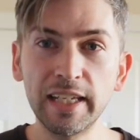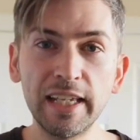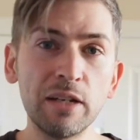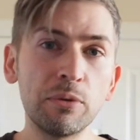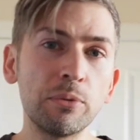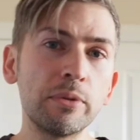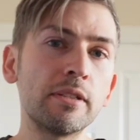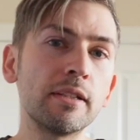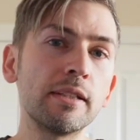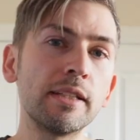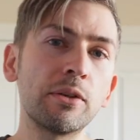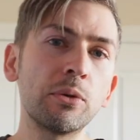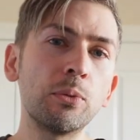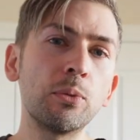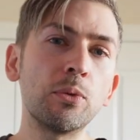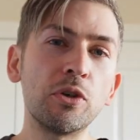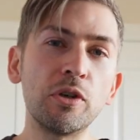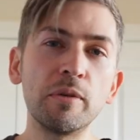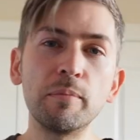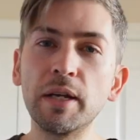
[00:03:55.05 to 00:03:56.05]
It was a little
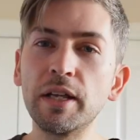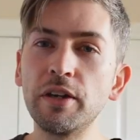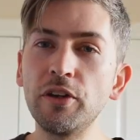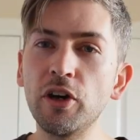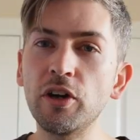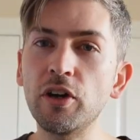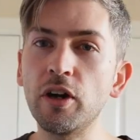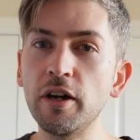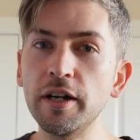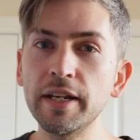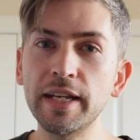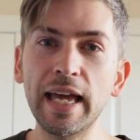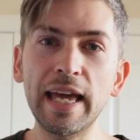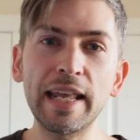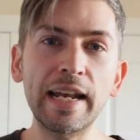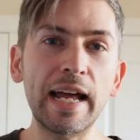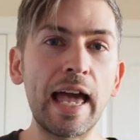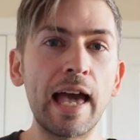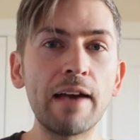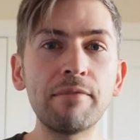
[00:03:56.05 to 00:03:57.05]
warm, not hot,
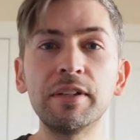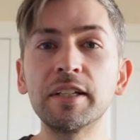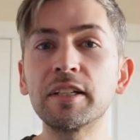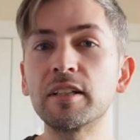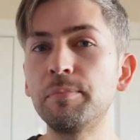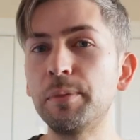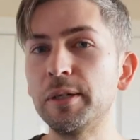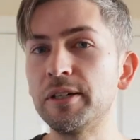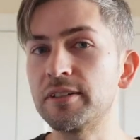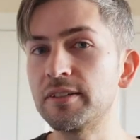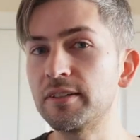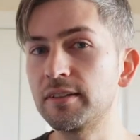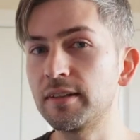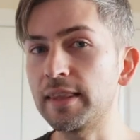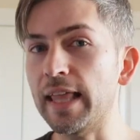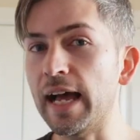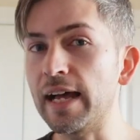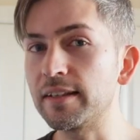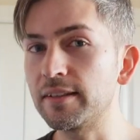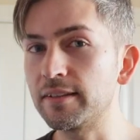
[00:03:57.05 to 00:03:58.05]
and I haven't experienced
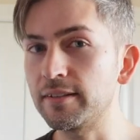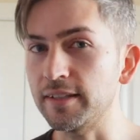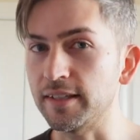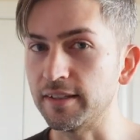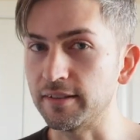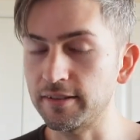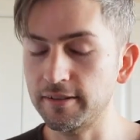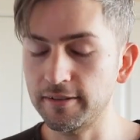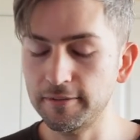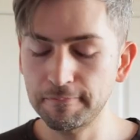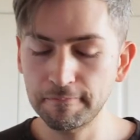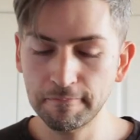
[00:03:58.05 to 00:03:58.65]
that since.